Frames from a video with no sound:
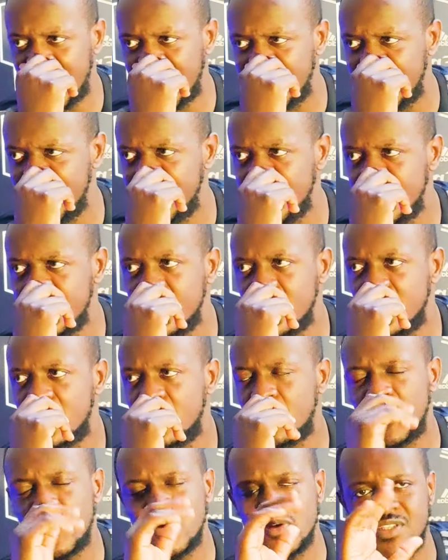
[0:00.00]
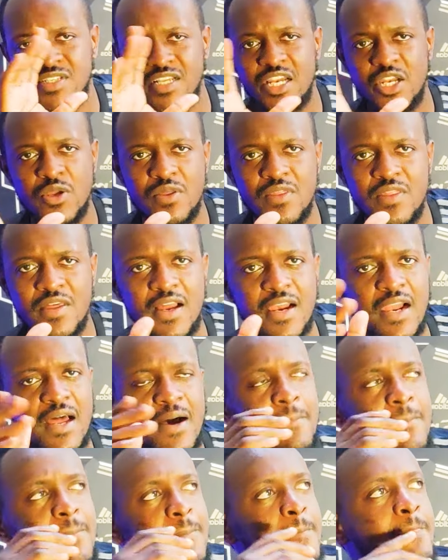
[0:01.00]
early, when he was still new in the
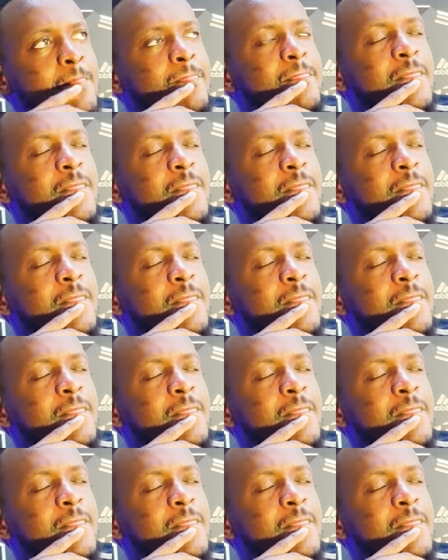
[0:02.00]
club,